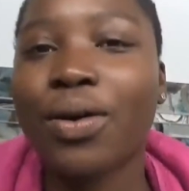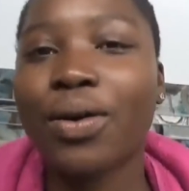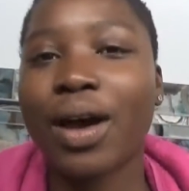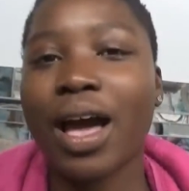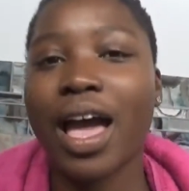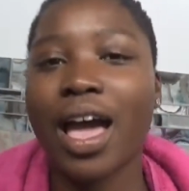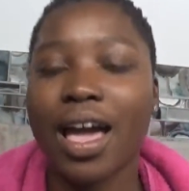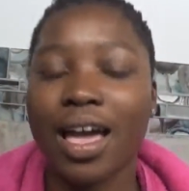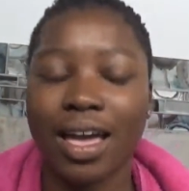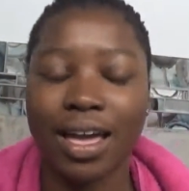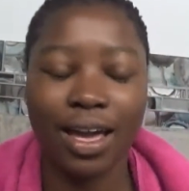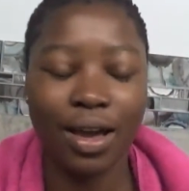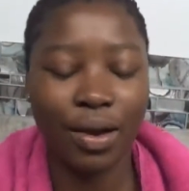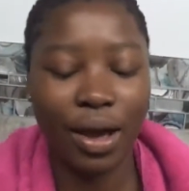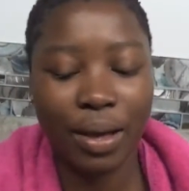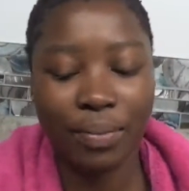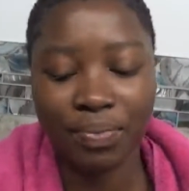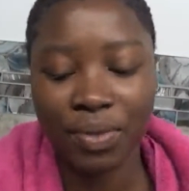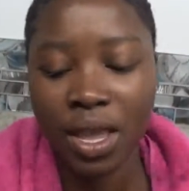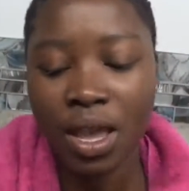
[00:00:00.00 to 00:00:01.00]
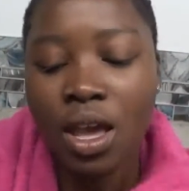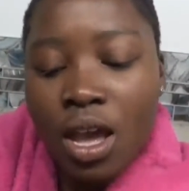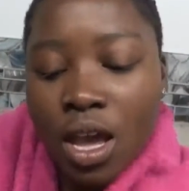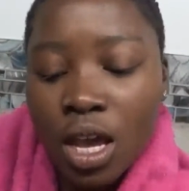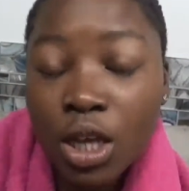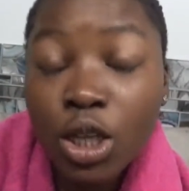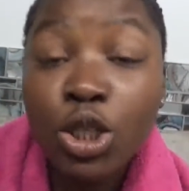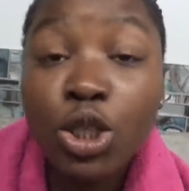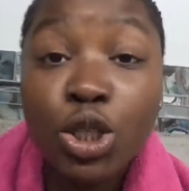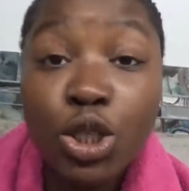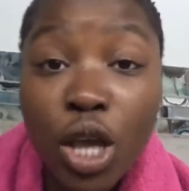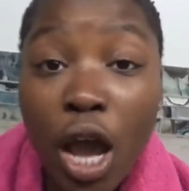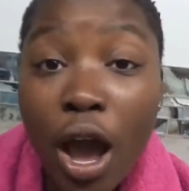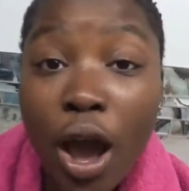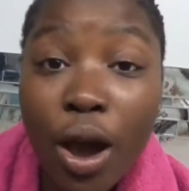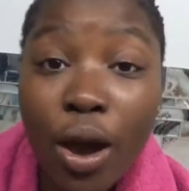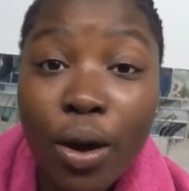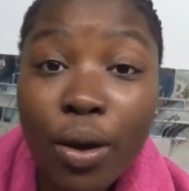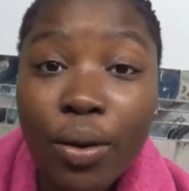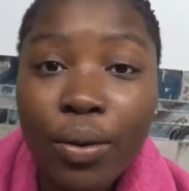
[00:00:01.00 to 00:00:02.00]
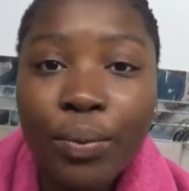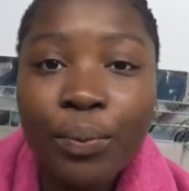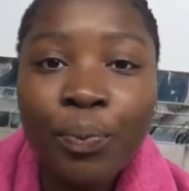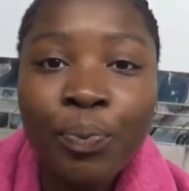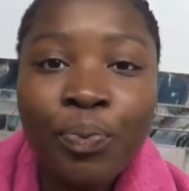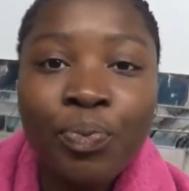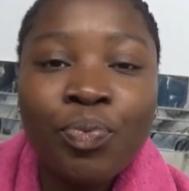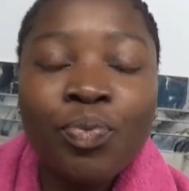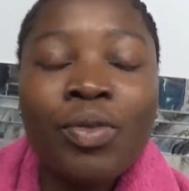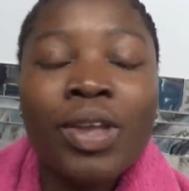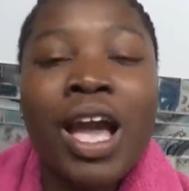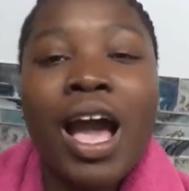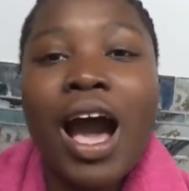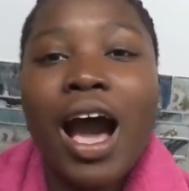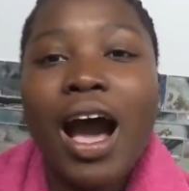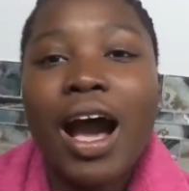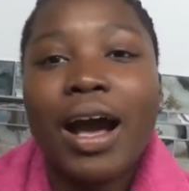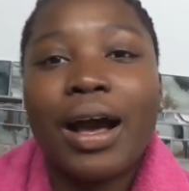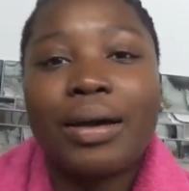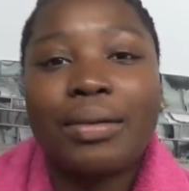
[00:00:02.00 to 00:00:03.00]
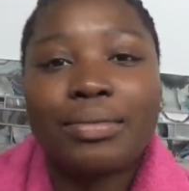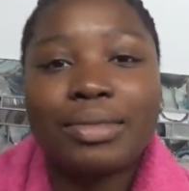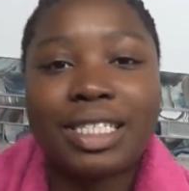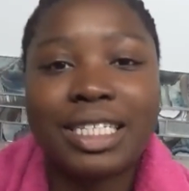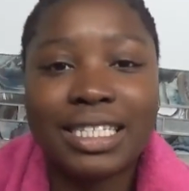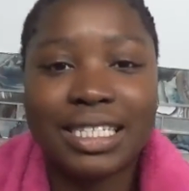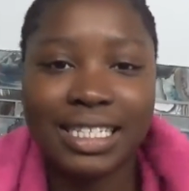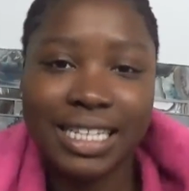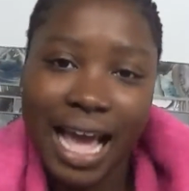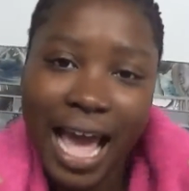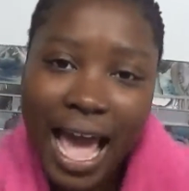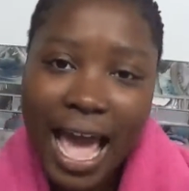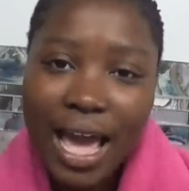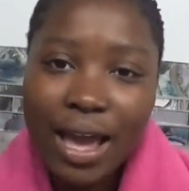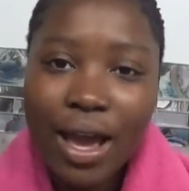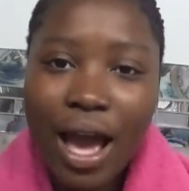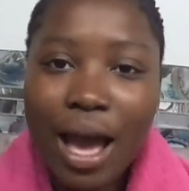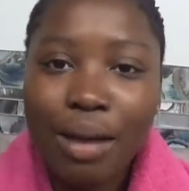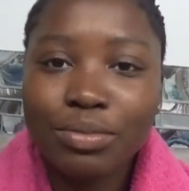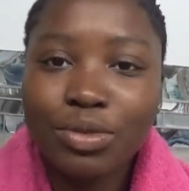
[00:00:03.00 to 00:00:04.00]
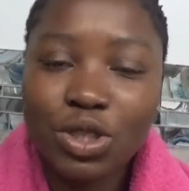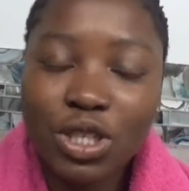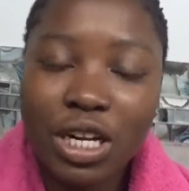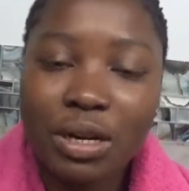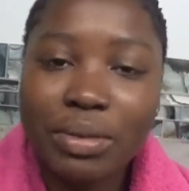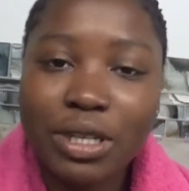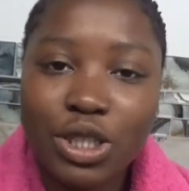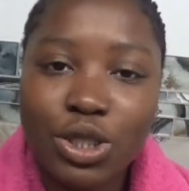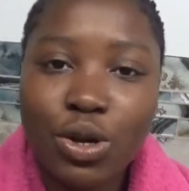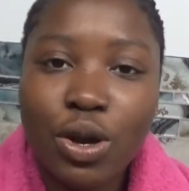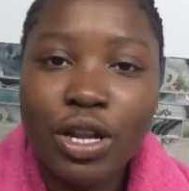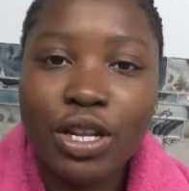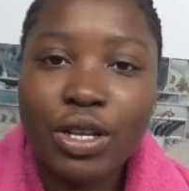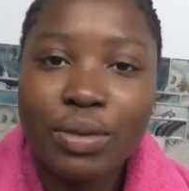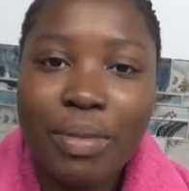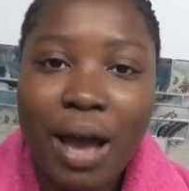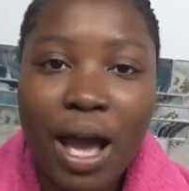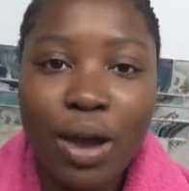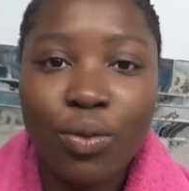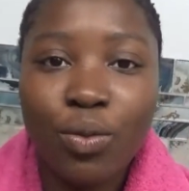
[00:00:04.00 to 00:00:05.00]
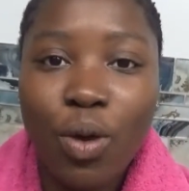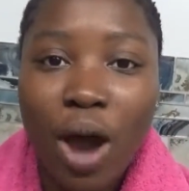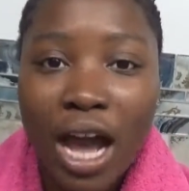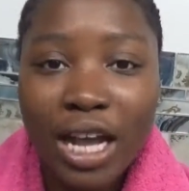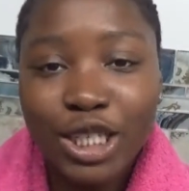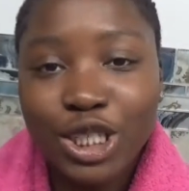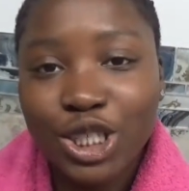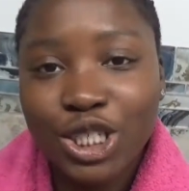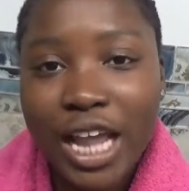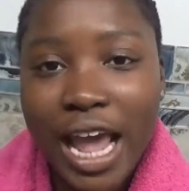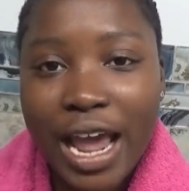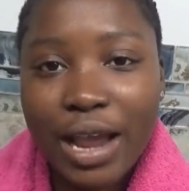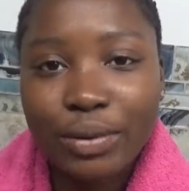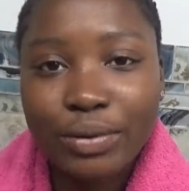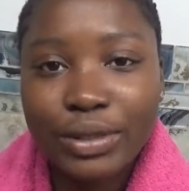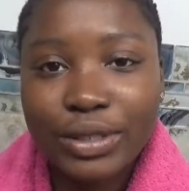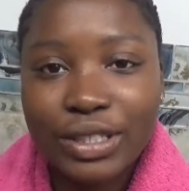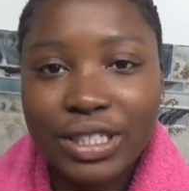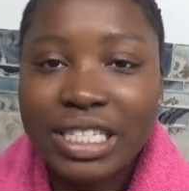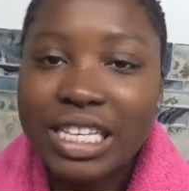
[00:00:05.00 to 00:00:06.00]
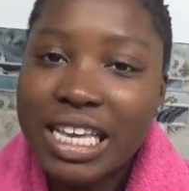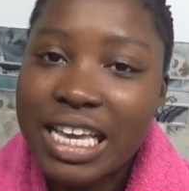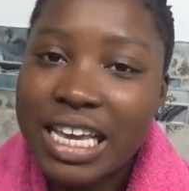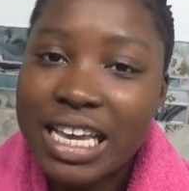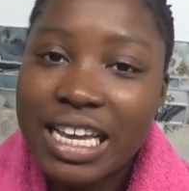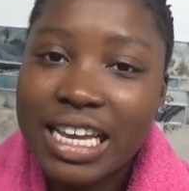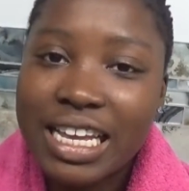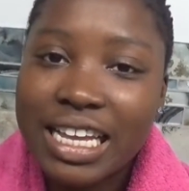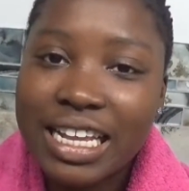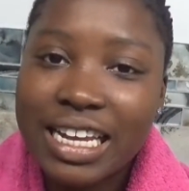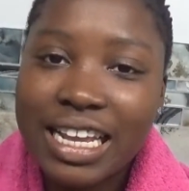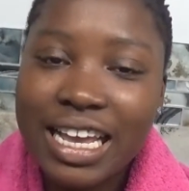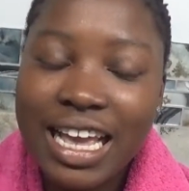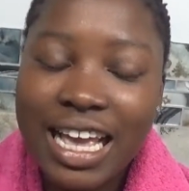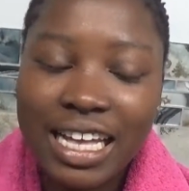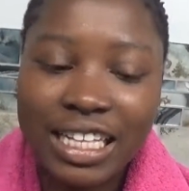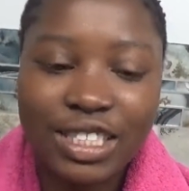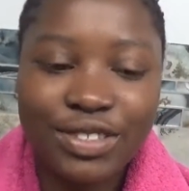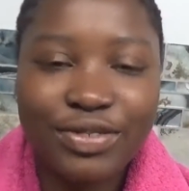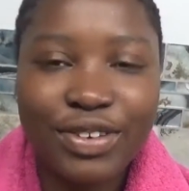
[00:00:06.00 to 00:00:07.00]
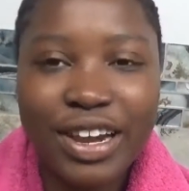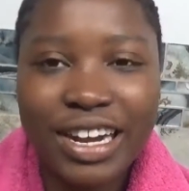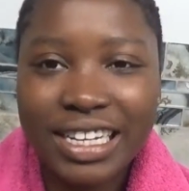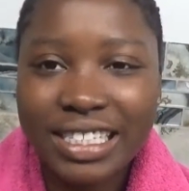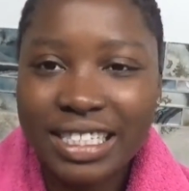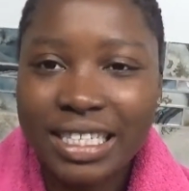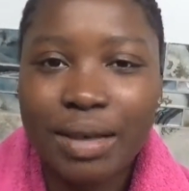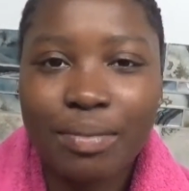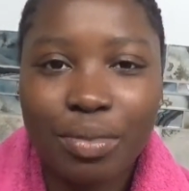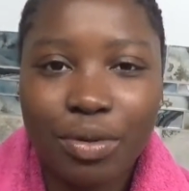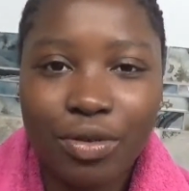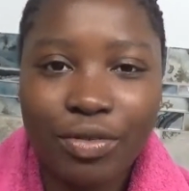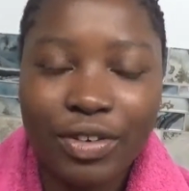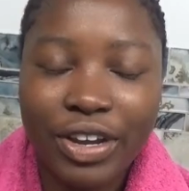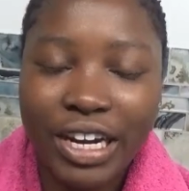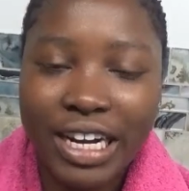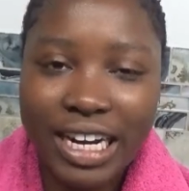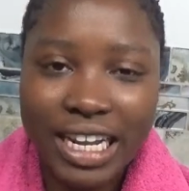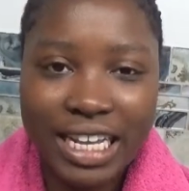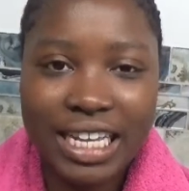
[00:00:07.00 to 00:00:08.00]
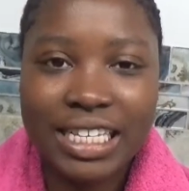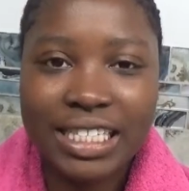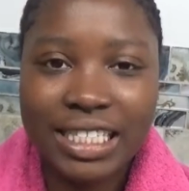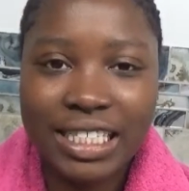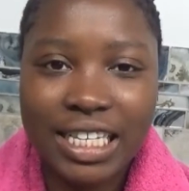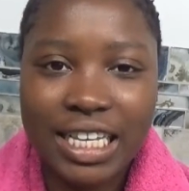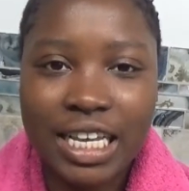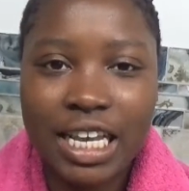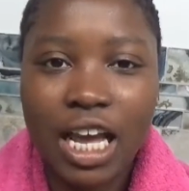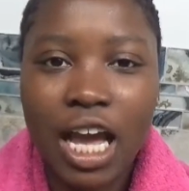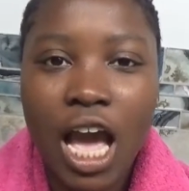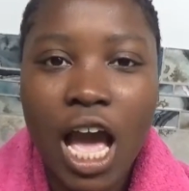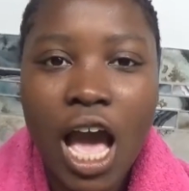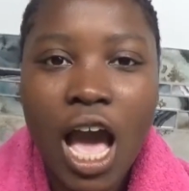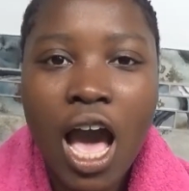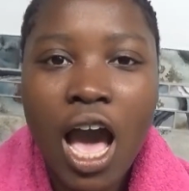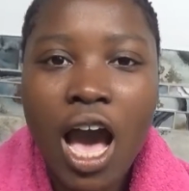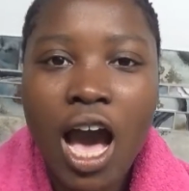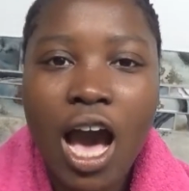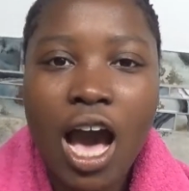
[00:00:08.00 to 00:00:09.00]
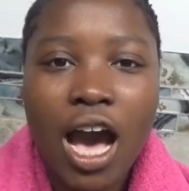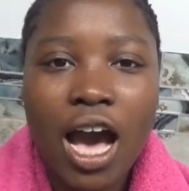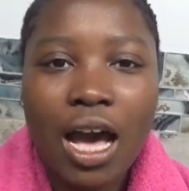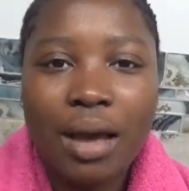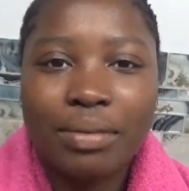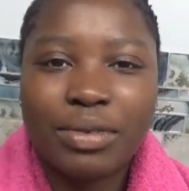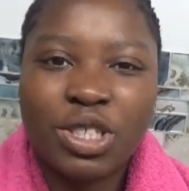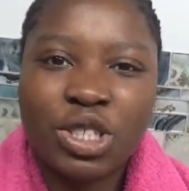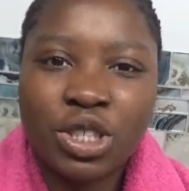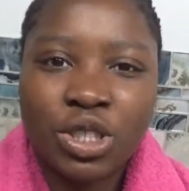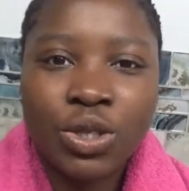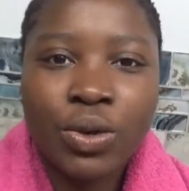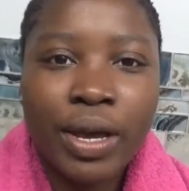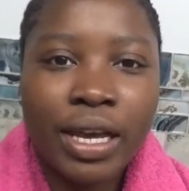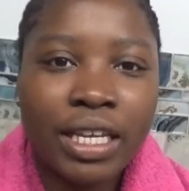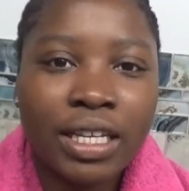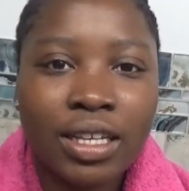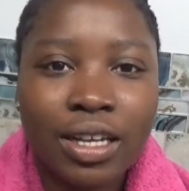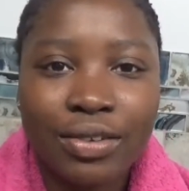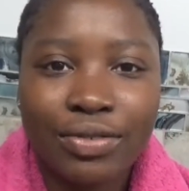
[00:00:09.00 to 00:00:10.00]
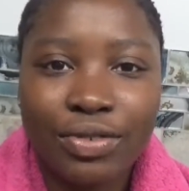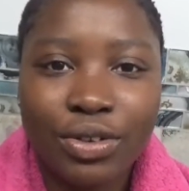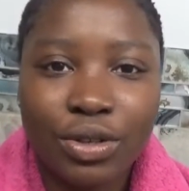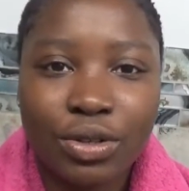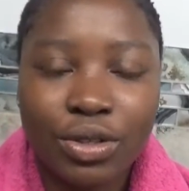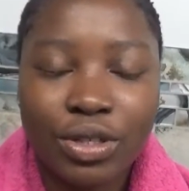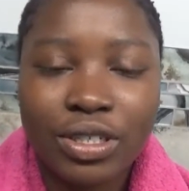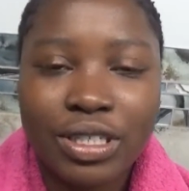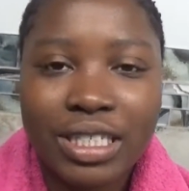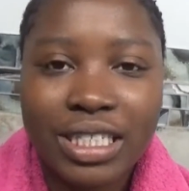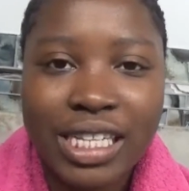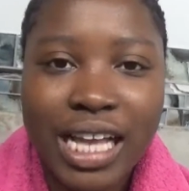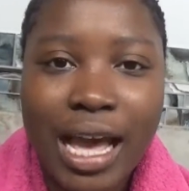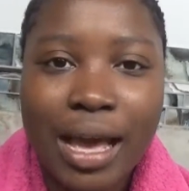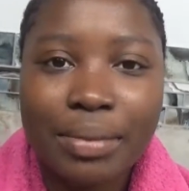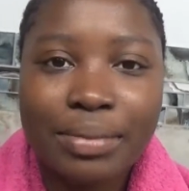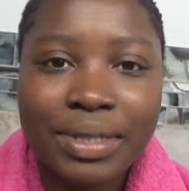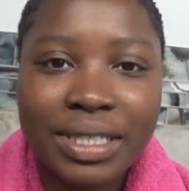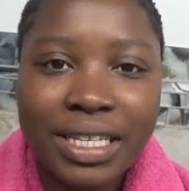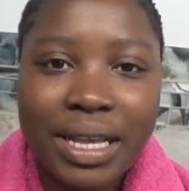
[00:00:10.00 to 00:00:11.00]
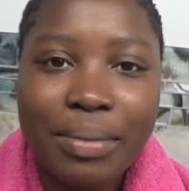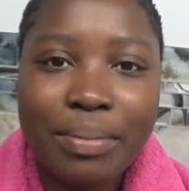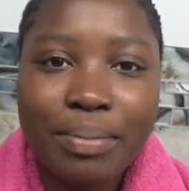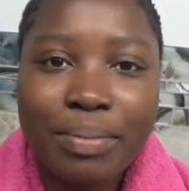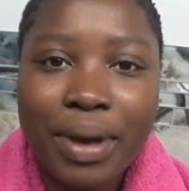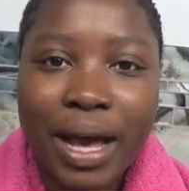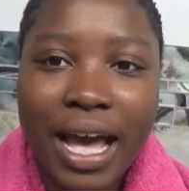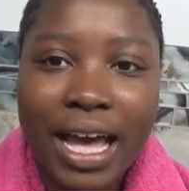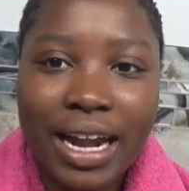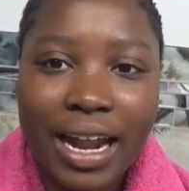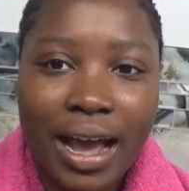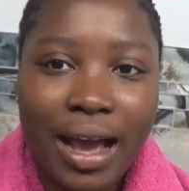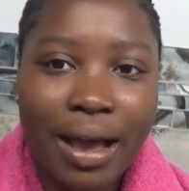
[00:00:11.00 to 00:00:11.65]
Hey, okay, so today I'm just gonna be showing you my wash day routine. It's very simple, very easy. It's just quick, a few little steps, but